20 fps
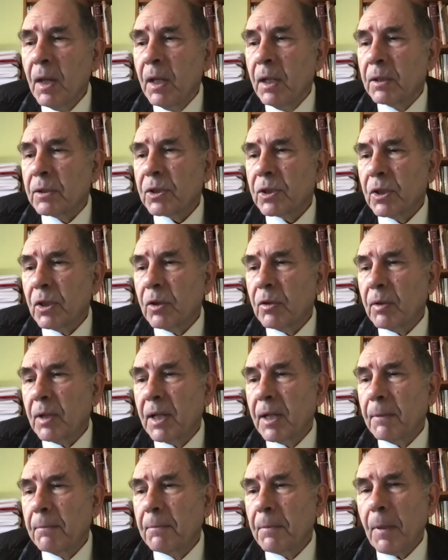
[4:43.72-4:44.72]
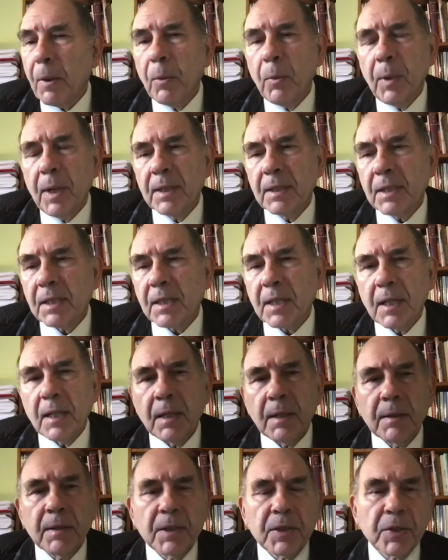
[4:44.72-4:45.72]
So once
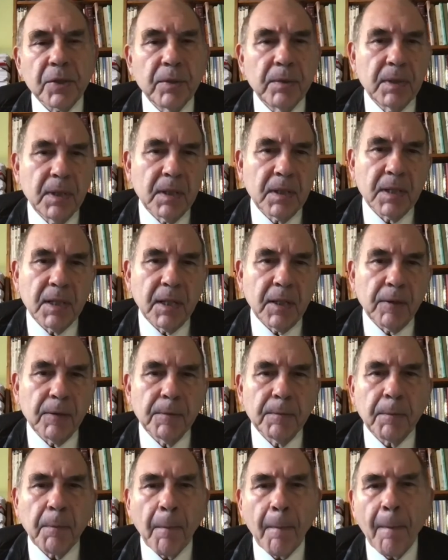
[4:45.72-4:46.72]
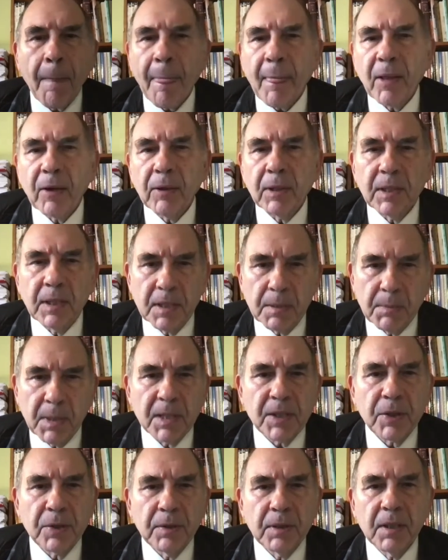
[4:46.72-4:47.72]
the students now, or at least my
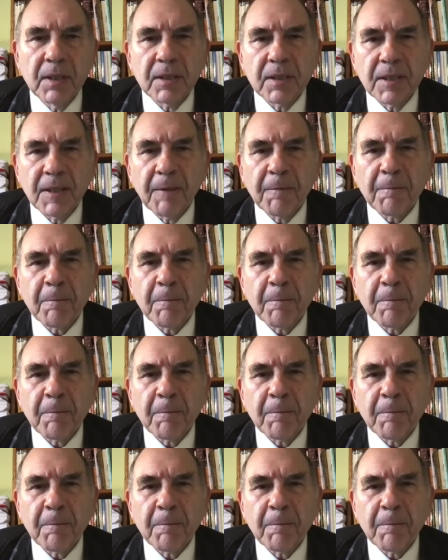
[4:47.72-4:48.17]
students,